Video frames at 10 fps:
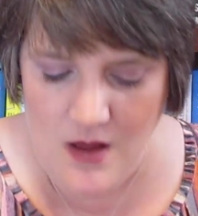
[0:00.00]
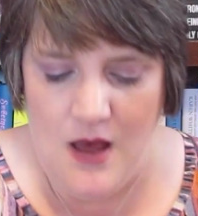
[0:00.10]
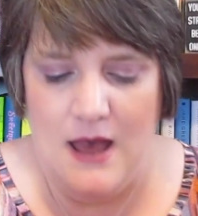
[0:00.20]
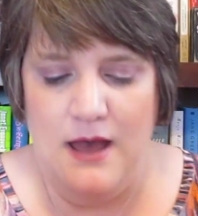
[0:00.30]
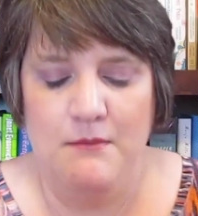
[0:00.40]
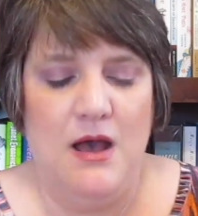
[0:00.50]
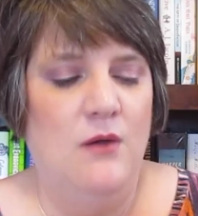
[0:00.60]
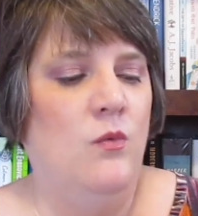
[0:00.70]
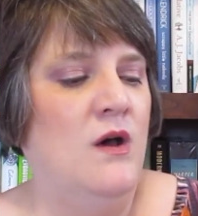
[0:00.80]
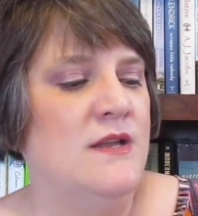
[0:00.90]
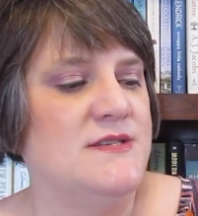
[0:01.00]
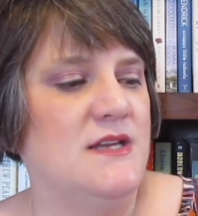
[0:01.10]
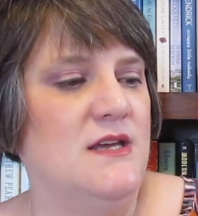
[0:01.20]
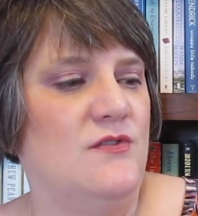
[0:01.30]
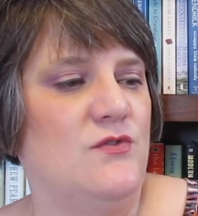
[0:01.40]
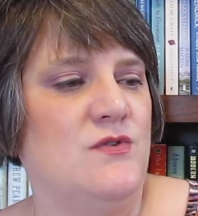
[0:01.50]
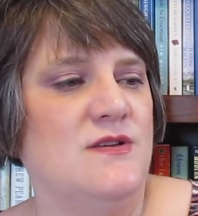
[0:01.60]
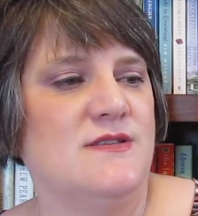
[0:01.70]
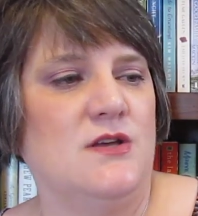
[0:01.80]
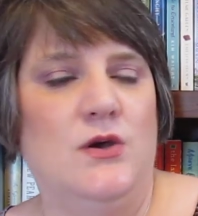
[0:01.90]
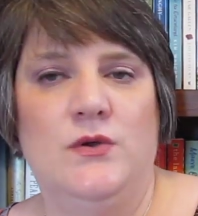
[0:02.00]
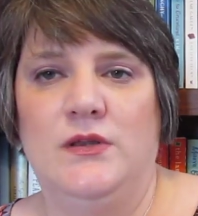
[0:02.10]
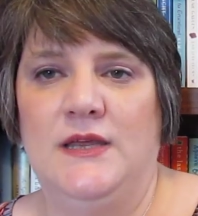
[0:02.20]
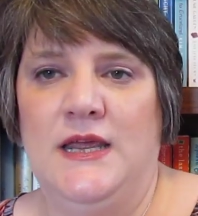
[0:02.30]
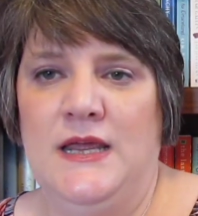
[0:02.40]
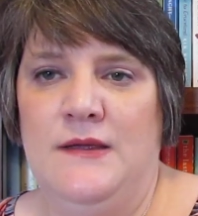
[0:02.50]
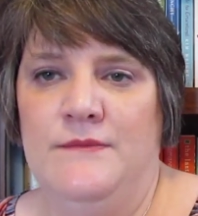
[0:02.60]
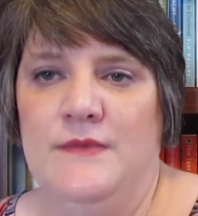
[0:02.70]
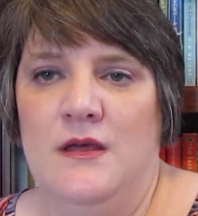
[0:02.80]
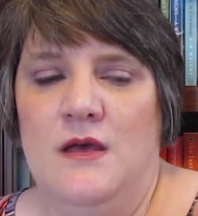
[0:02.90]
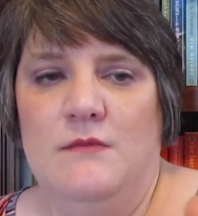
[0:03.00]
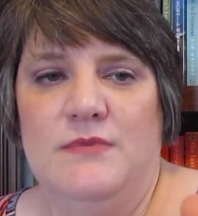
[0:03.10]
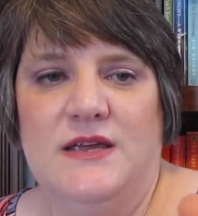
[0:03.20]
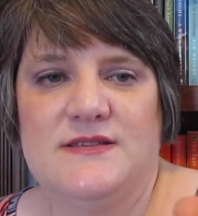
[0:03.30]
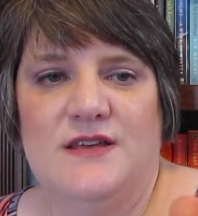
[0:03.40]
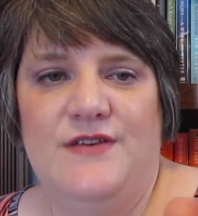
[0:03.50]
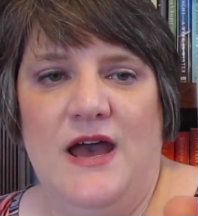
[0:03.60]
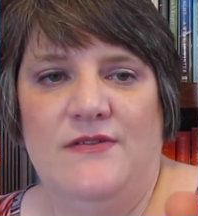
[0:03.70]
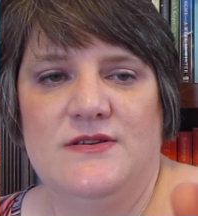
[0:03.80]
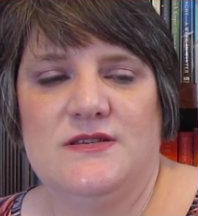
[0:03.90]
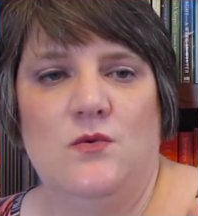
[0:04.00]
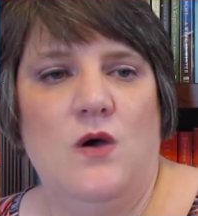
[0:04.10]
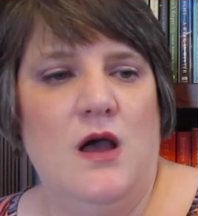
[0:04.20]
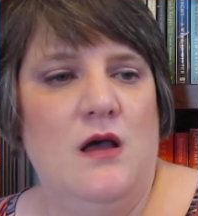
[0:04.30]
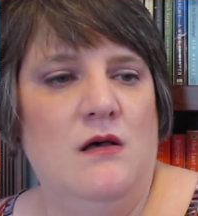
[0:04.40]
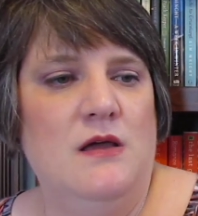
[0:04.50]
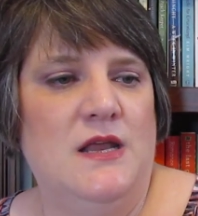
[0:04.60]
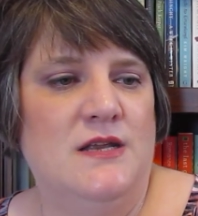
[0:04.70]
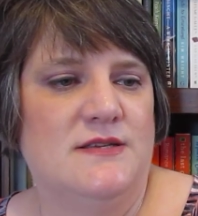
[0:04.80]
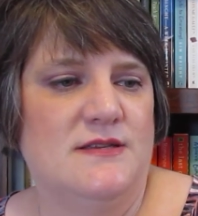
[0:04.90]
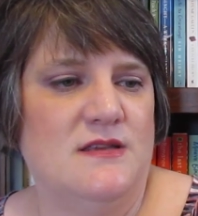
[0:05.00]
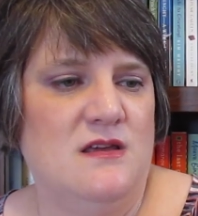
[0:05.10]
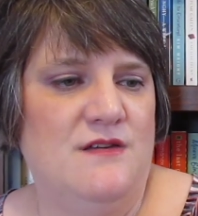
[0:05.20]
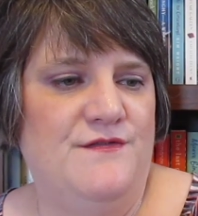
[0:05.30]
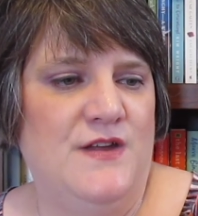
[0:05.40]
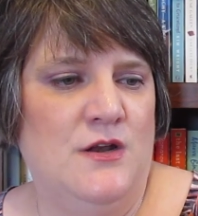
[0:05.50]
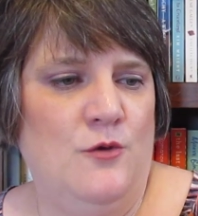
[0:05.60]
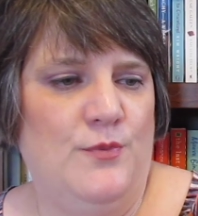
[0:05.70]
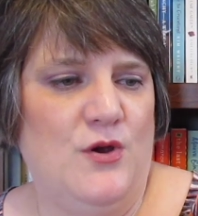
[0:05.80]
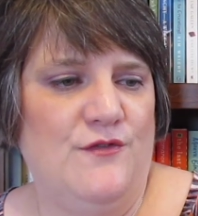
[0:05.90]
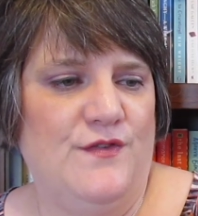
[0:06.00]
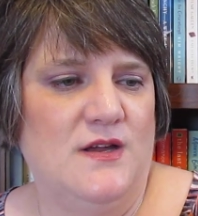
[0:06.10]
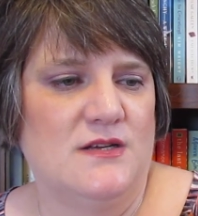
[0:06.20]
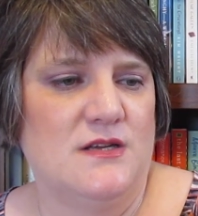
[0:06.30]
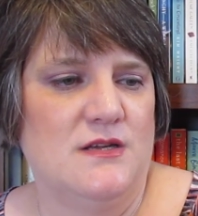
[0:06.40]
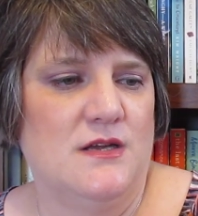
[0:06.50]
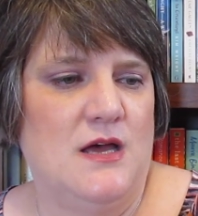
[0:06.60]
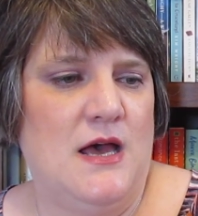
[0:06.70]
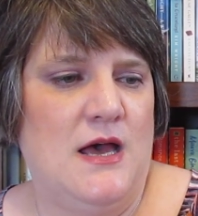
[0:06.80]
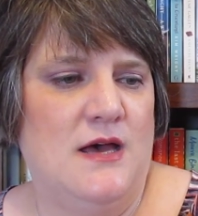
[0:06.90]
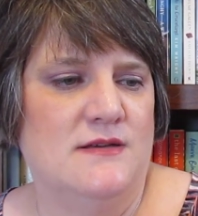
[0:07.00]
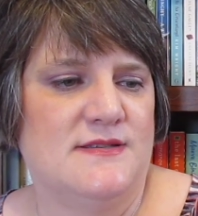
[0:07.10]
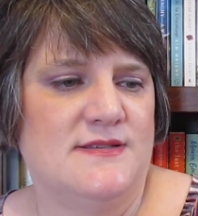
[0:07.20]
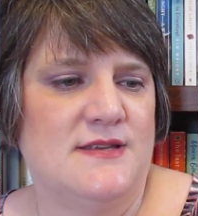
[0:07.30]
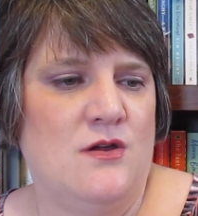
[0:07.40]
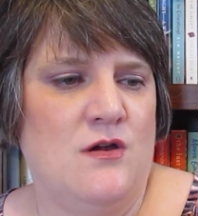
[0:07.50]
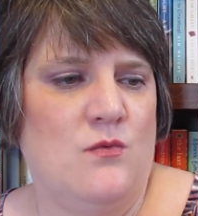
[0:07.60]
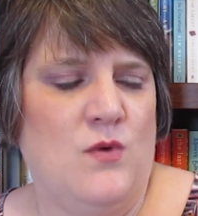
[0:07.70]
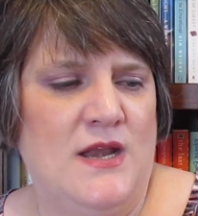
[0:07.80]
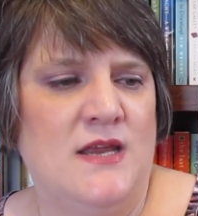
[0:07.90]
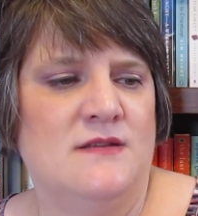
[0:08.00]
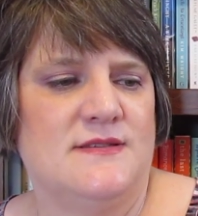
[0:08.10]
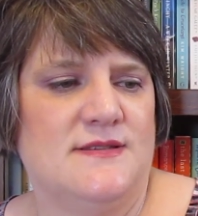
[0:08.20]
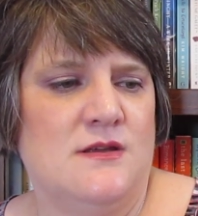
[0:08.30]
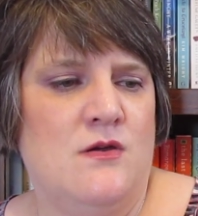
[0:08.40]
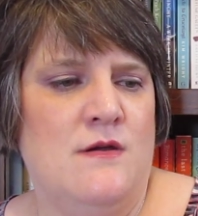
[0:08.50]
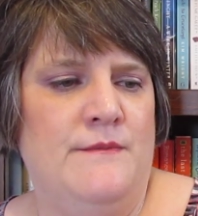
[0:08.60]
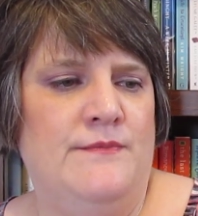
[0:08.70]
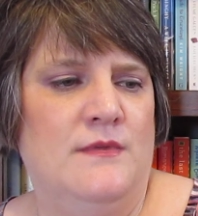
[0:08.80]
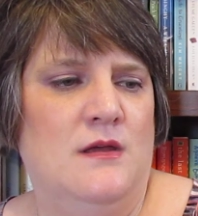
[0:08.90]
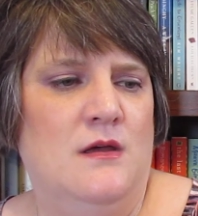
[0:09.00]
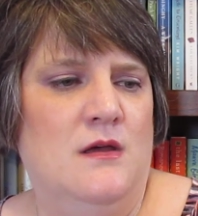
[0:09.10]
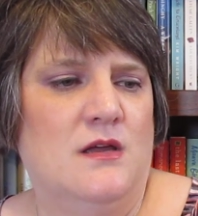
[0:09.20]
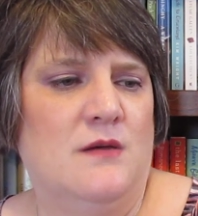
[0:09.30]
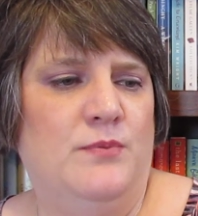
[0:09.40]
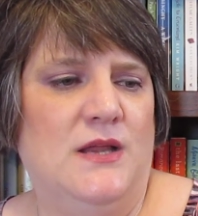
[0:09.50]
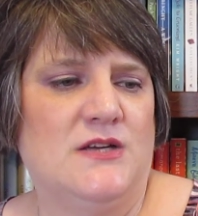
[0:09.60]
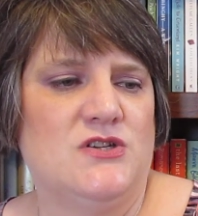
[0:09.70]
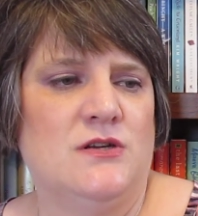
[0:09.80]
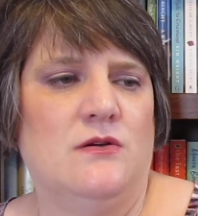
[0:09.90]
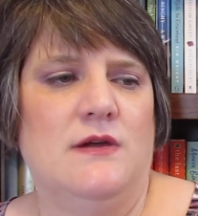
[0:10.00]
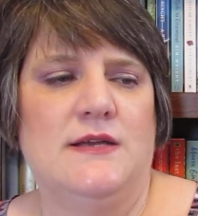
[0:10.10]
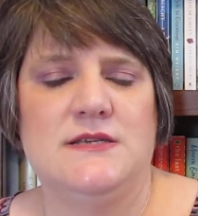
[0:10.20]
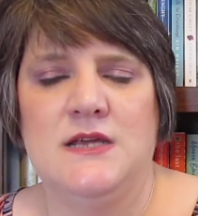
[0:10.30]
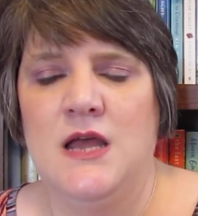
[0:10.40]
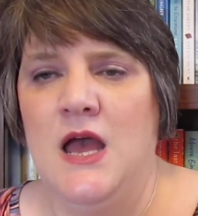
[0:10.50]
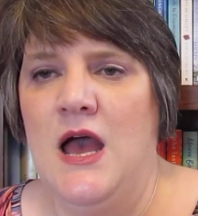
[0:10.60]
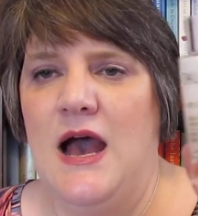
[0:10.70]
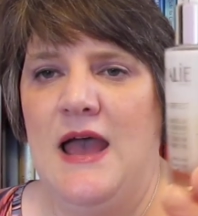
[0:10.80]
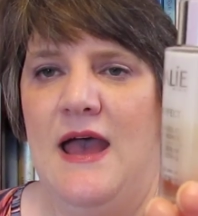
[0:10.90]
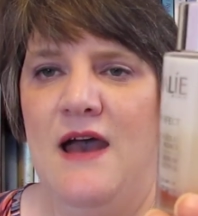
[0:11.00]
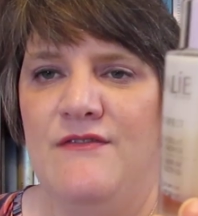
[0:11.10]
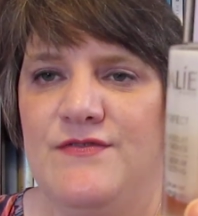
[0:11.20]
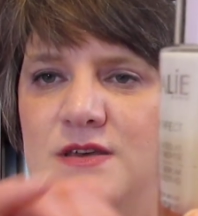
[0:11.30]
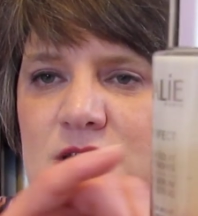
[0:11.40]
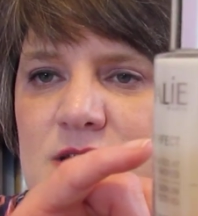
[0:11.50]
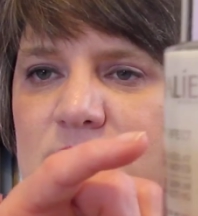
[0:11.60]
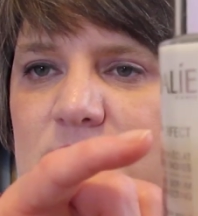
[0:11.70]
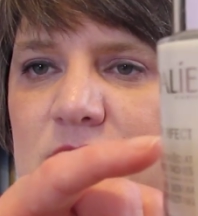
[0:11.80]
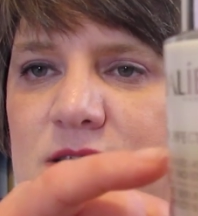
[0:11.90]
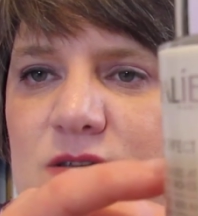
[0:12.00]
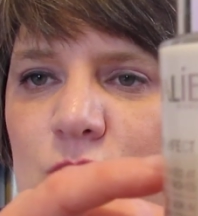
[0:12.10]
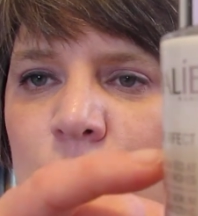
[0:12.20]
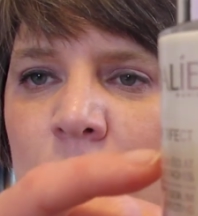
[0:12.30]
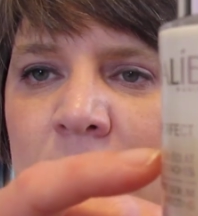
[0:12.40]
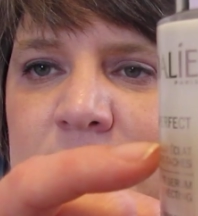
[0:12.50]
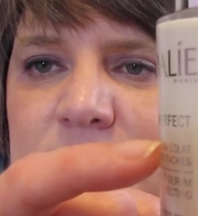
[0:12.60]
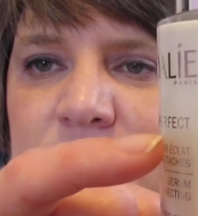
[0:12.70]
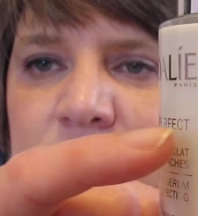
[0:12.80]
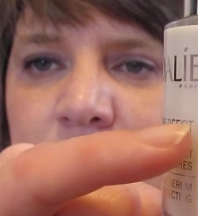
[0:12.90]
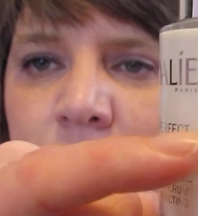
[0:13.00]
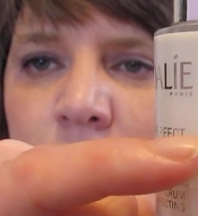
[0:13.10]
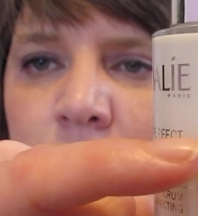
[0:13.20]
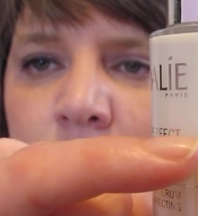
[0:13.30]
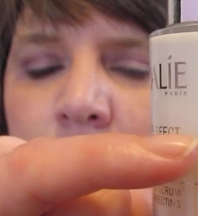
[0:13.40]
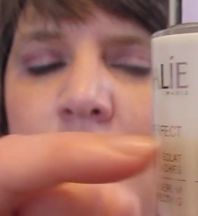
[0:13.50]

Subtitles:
I wanted to get through this Caudalie because I've had this a while, and it's the Vino Perfect Radiant Serum Complexion Correcting. I have this. It's right to there.